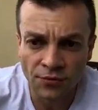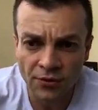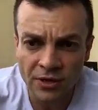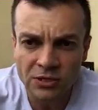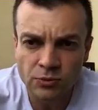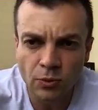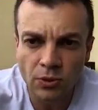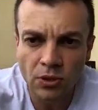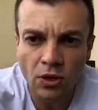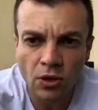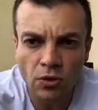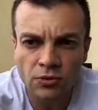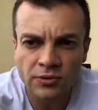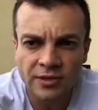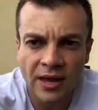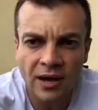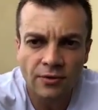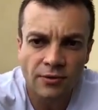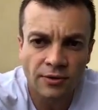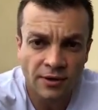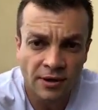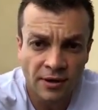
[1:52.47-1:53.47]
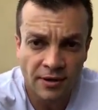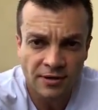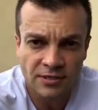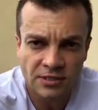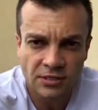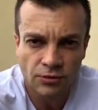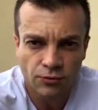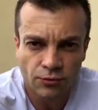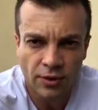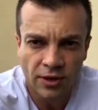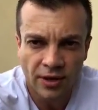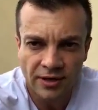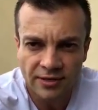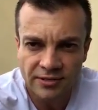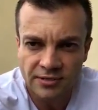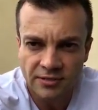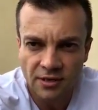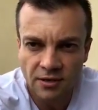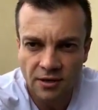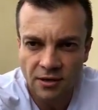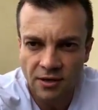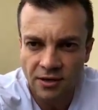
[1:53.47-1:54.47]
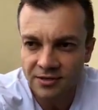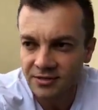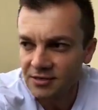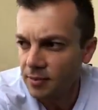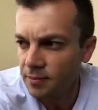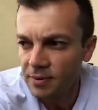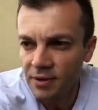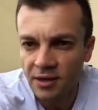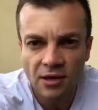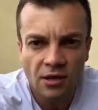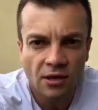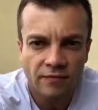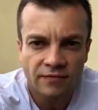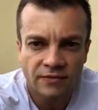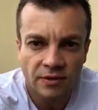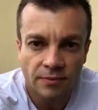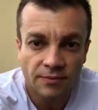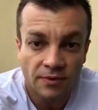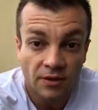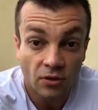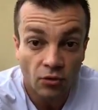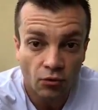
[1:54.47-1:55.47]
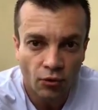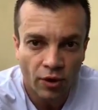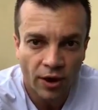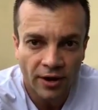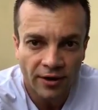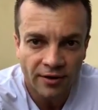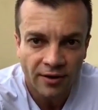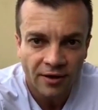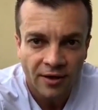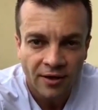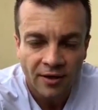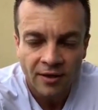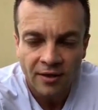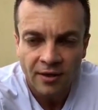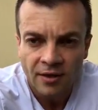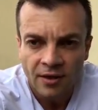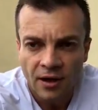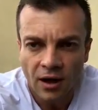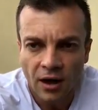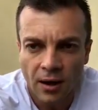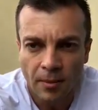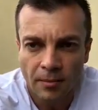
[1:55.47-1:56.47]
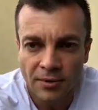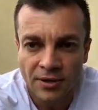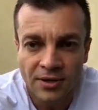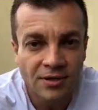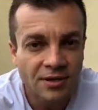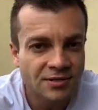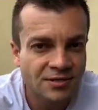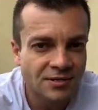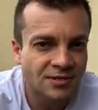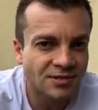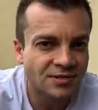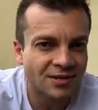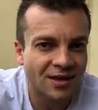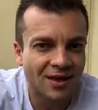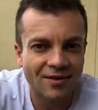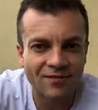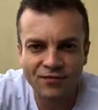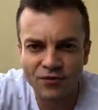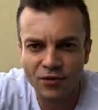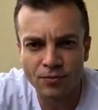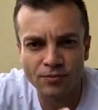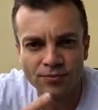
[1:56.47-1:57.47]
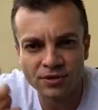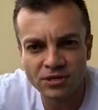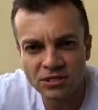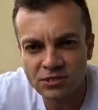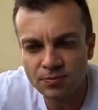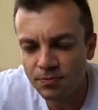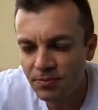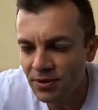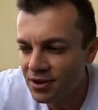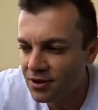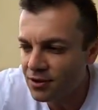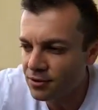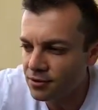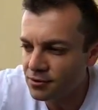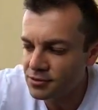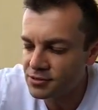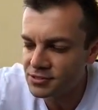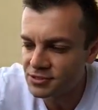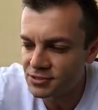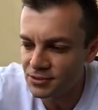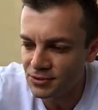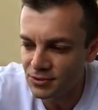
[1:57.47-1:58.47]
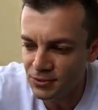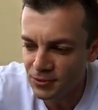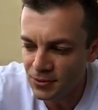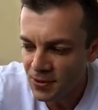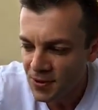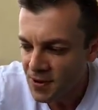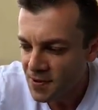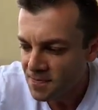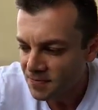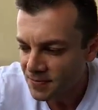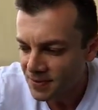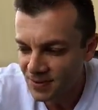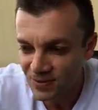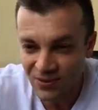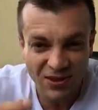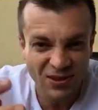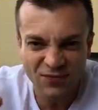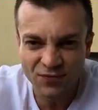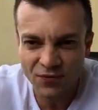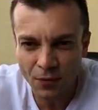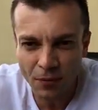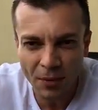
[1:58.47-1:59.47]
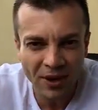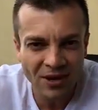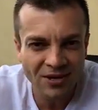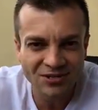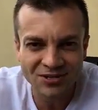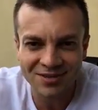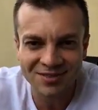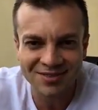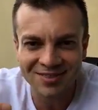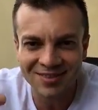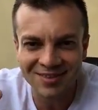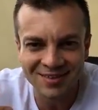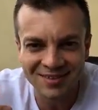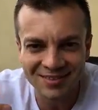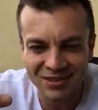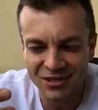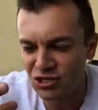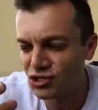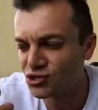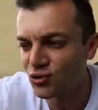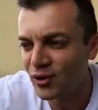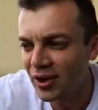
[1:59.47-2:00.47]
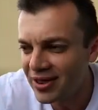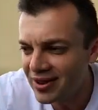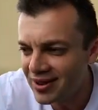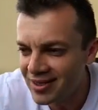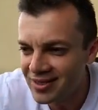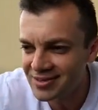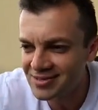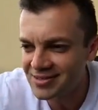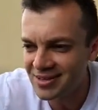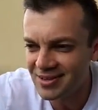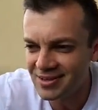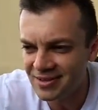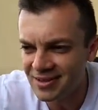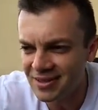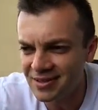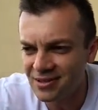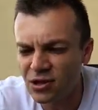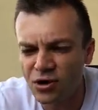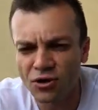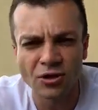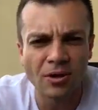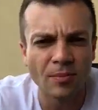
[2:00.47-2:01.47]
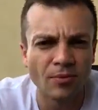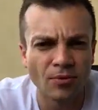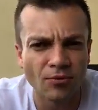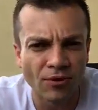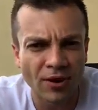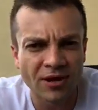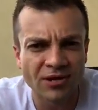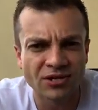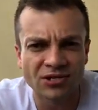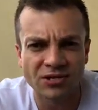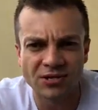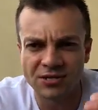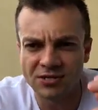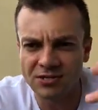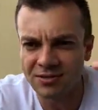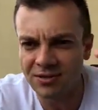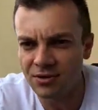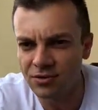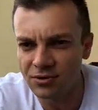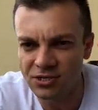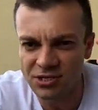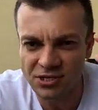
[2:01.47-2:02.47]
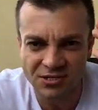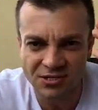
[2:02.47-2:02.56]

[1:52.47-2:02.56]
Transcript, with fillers: this will go down in history as, uh, as the beginning of something great. Um, needless to say, from the speakers to the information, the, the trainings and, and collaboration, you know,